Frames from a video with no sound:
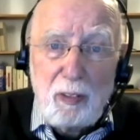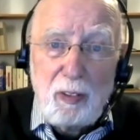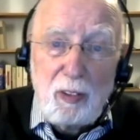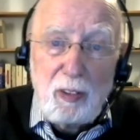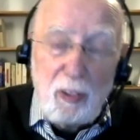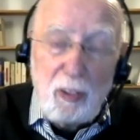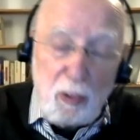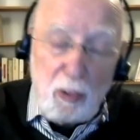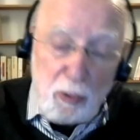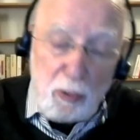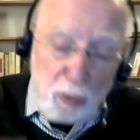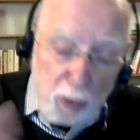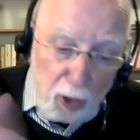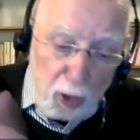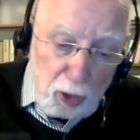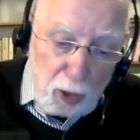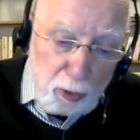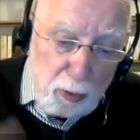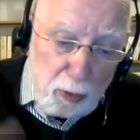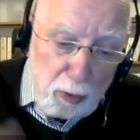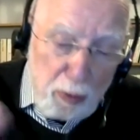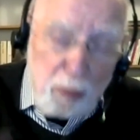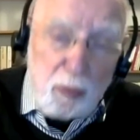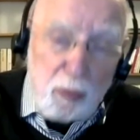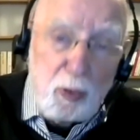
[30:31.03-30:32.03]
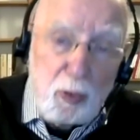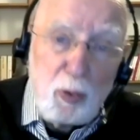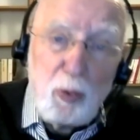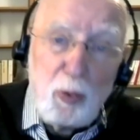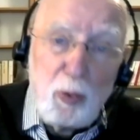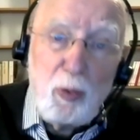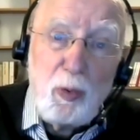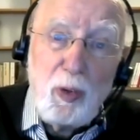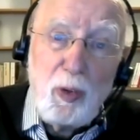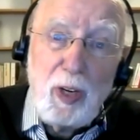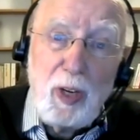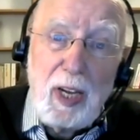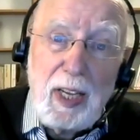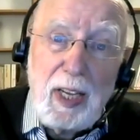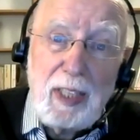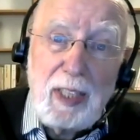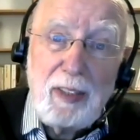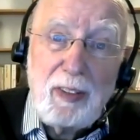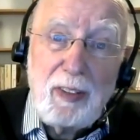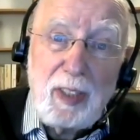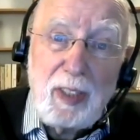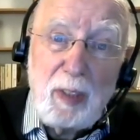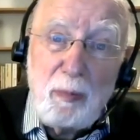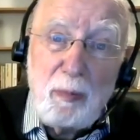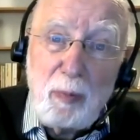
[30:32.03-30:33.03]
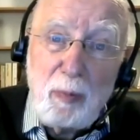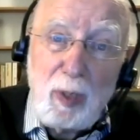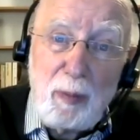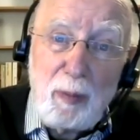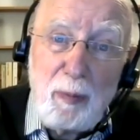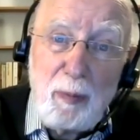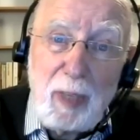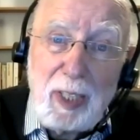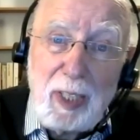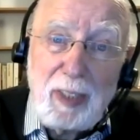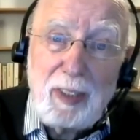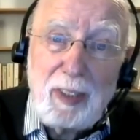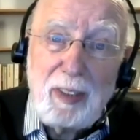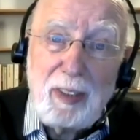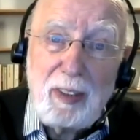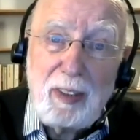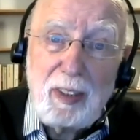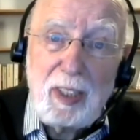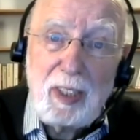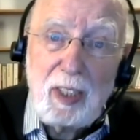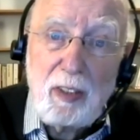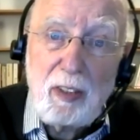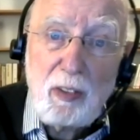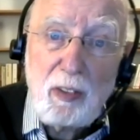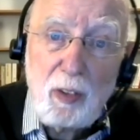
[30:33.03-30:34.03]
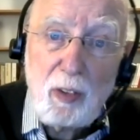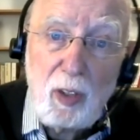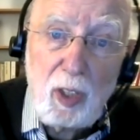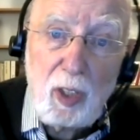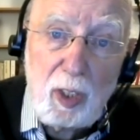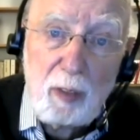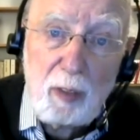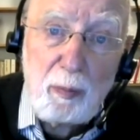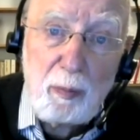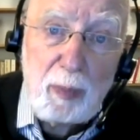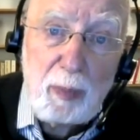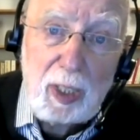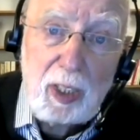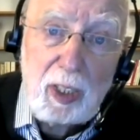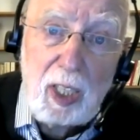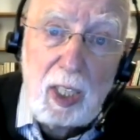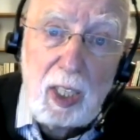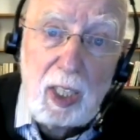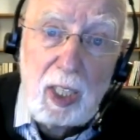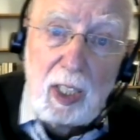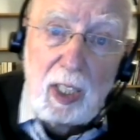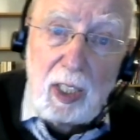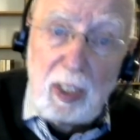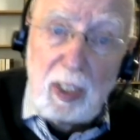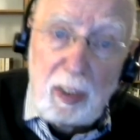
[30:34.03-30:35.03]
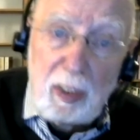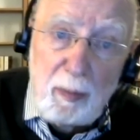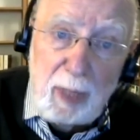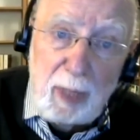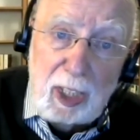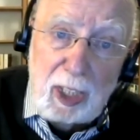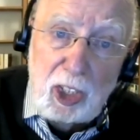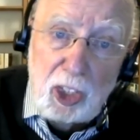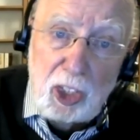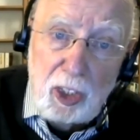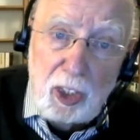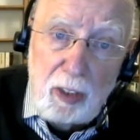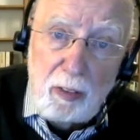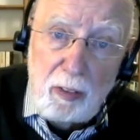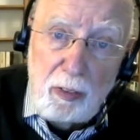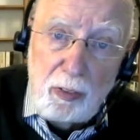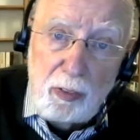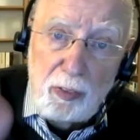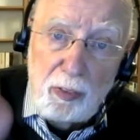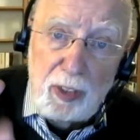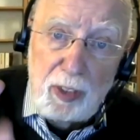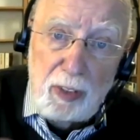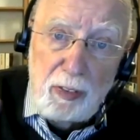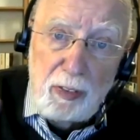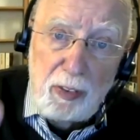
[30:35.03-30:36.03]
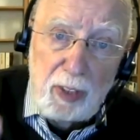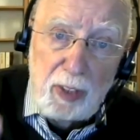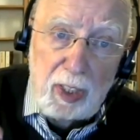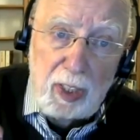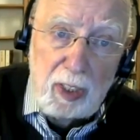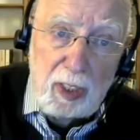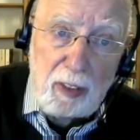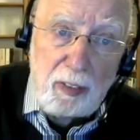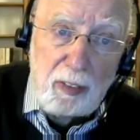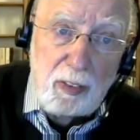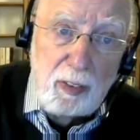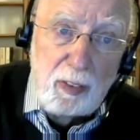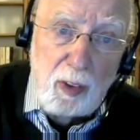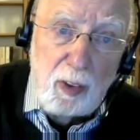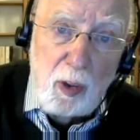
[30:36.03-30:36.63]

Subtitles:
thought through and implemented and so on, but mention three things.